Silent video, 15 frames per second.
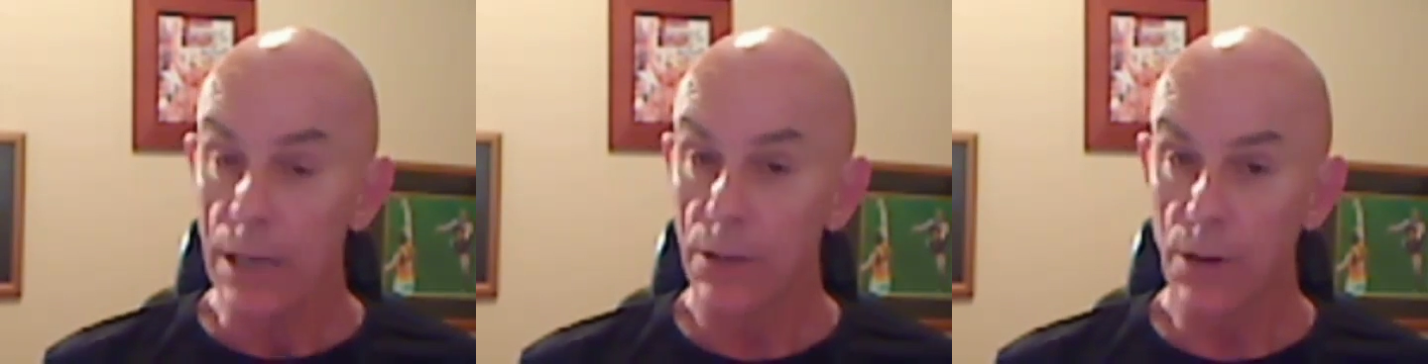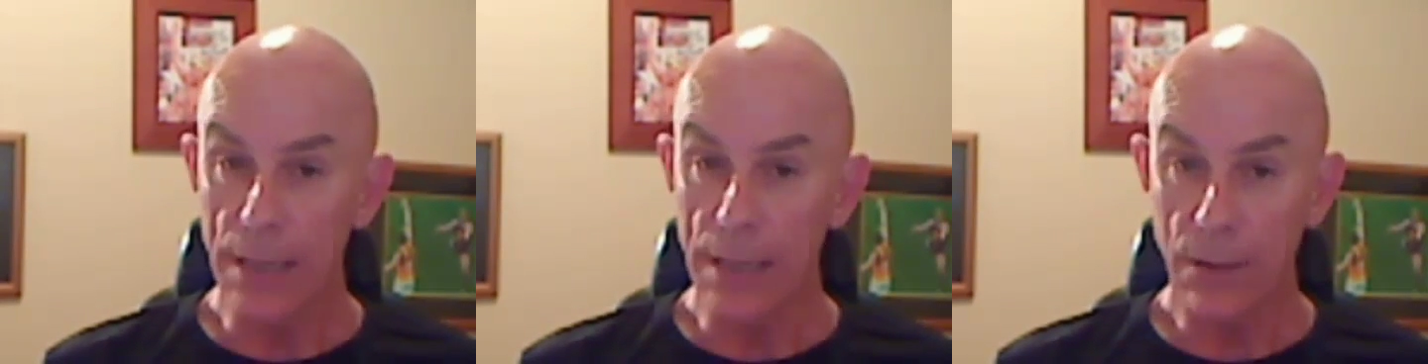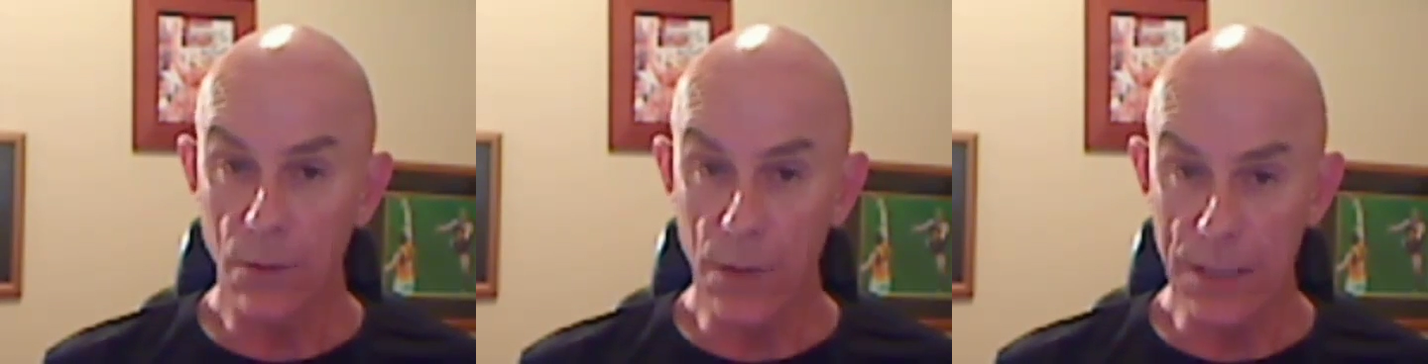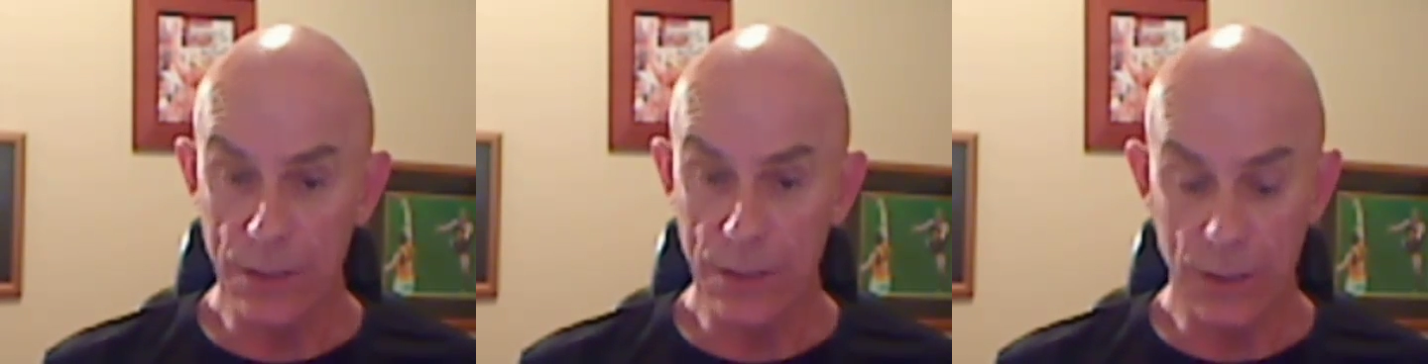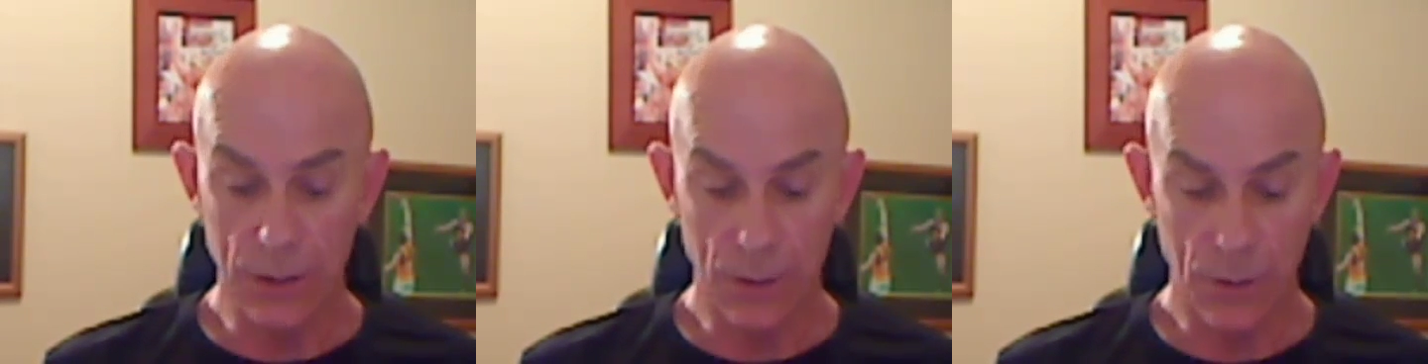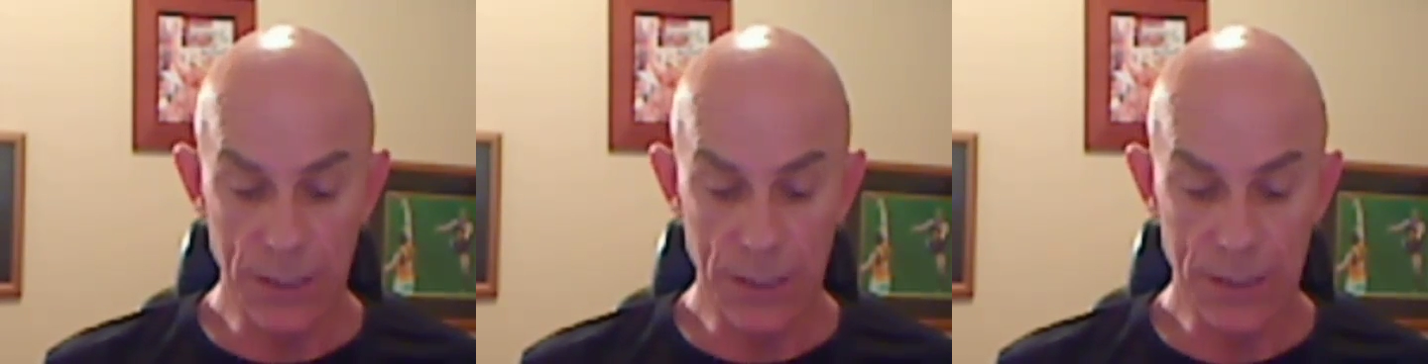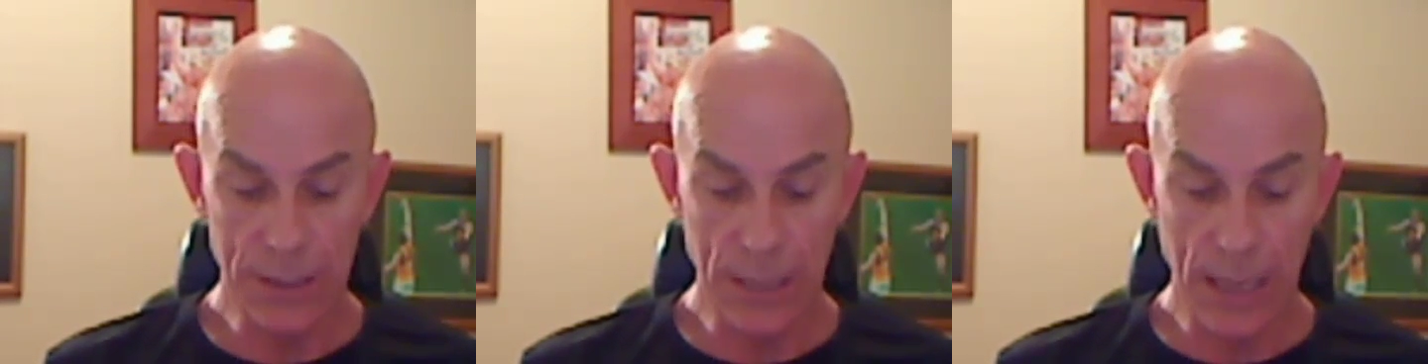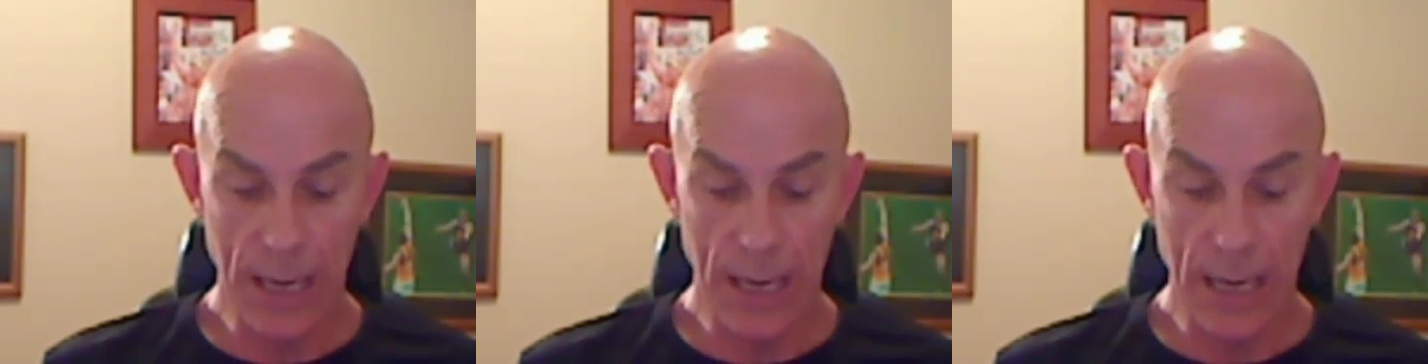Great question,
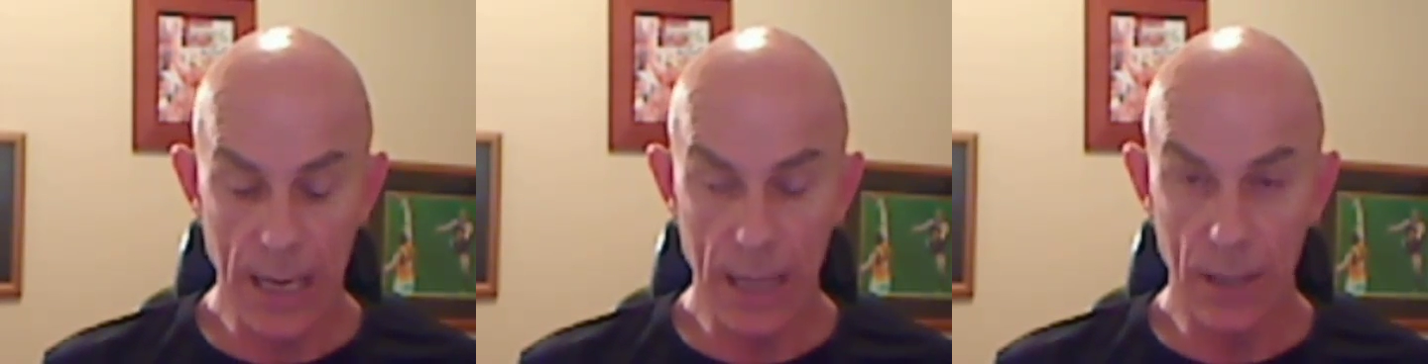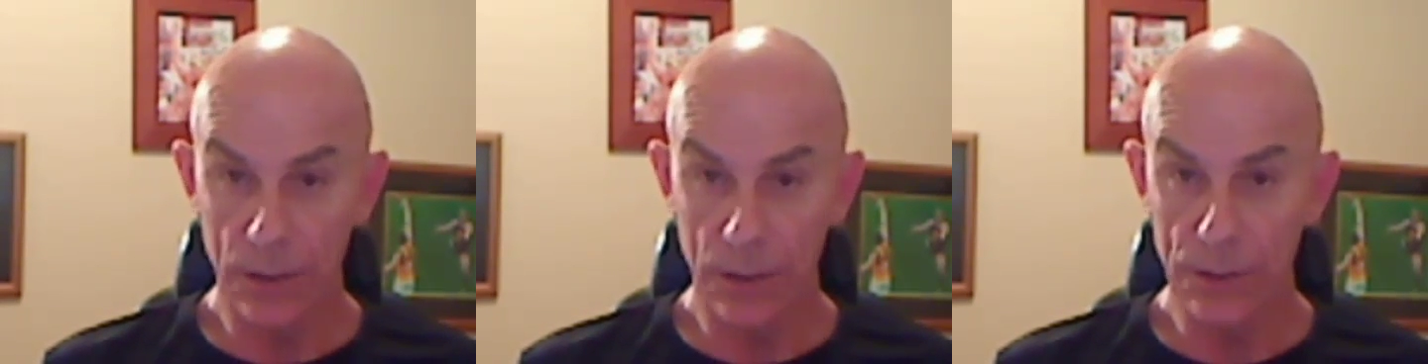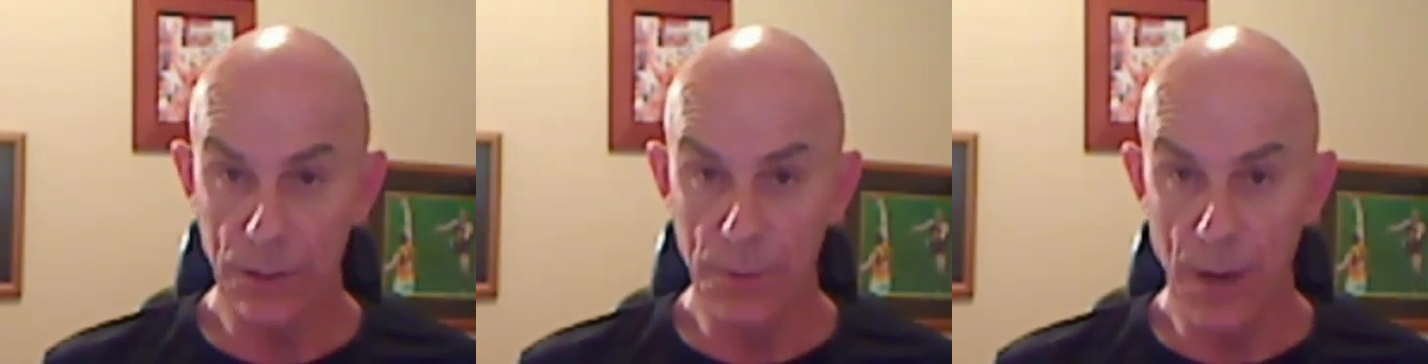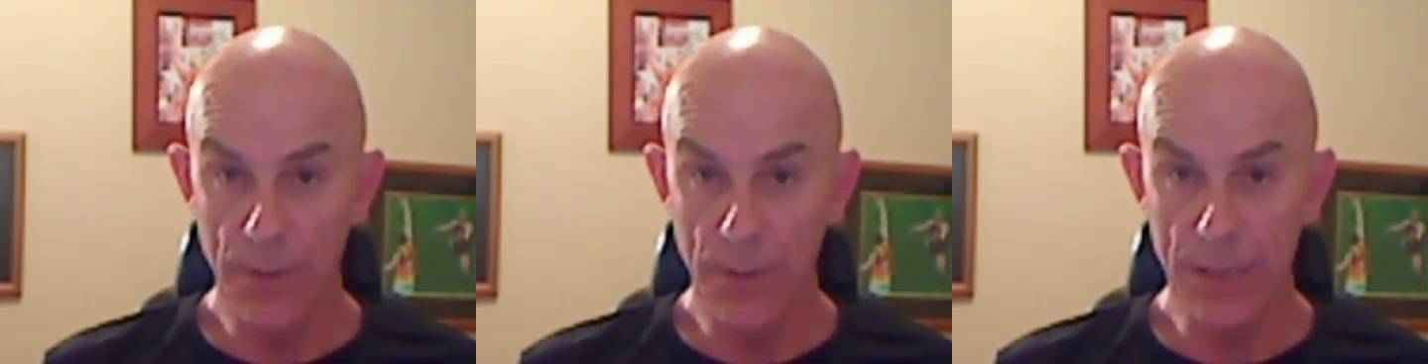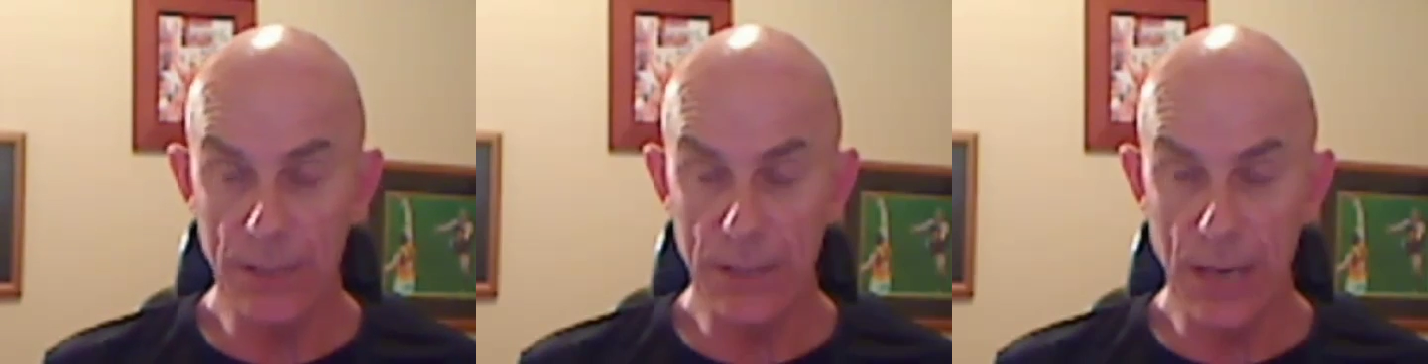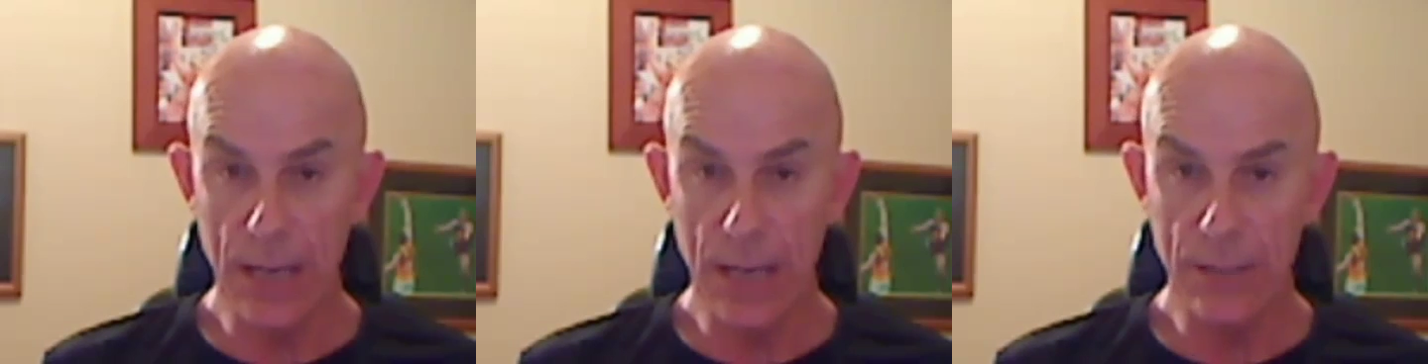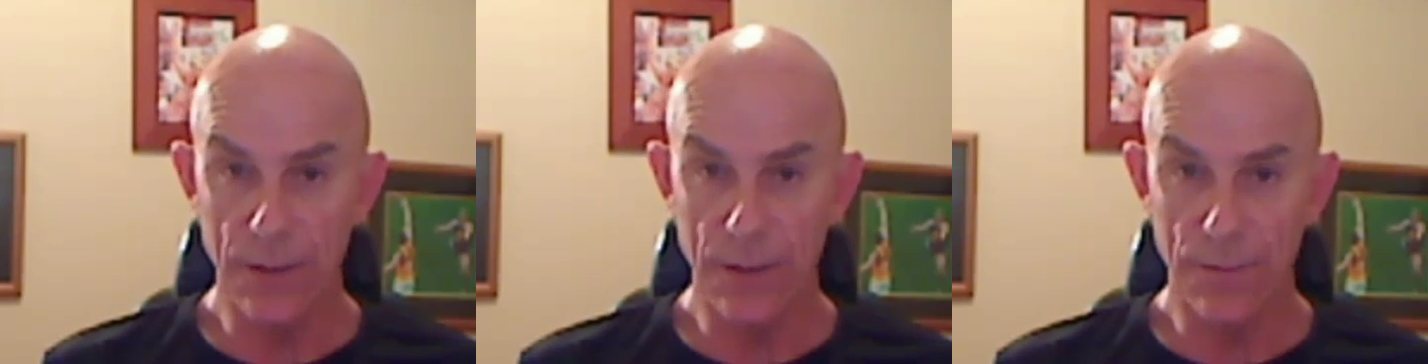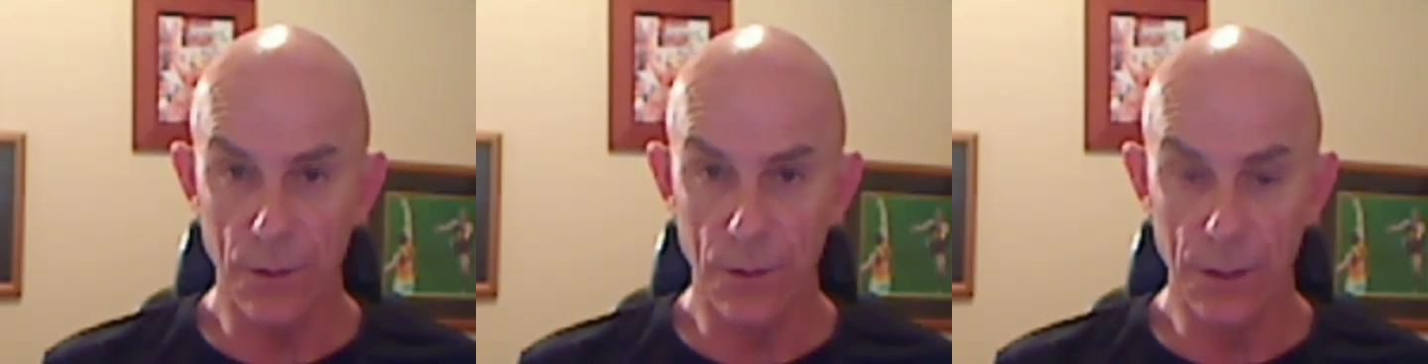Chris, and I'll do my best to
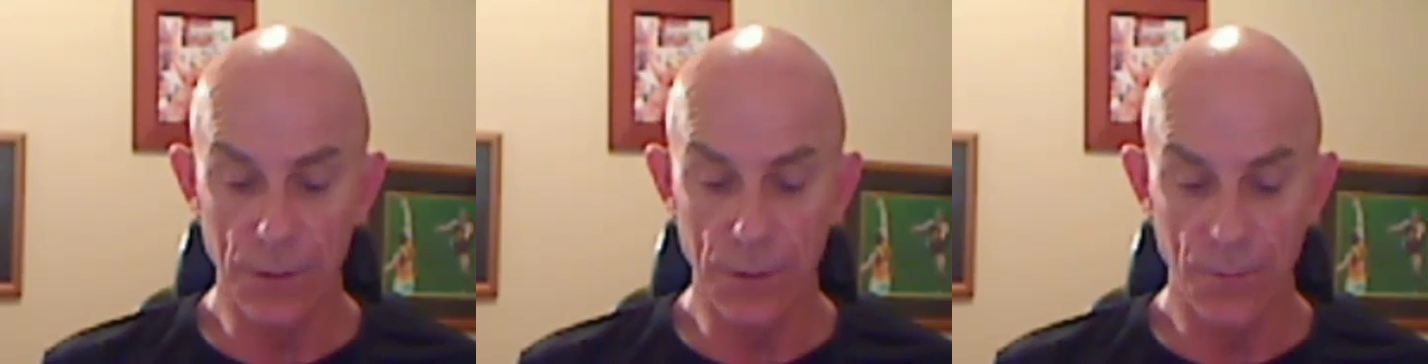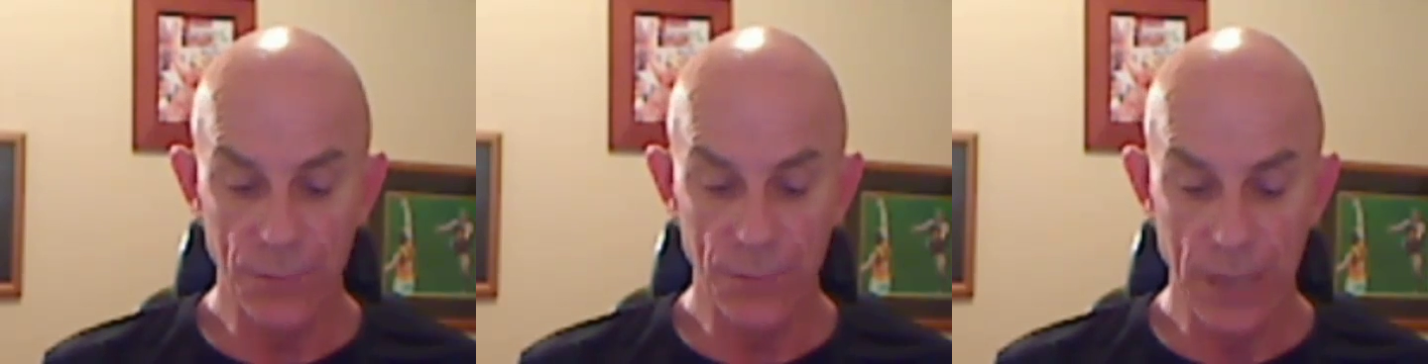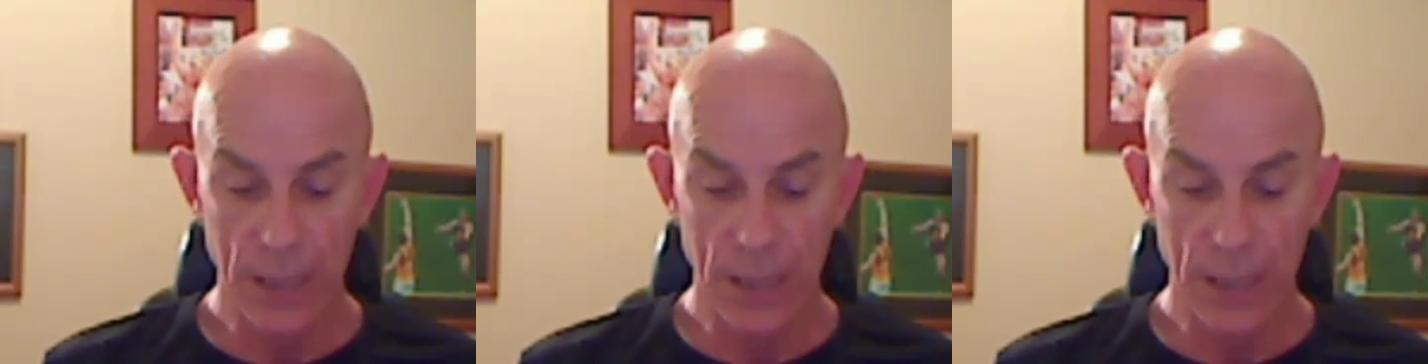answer it for you.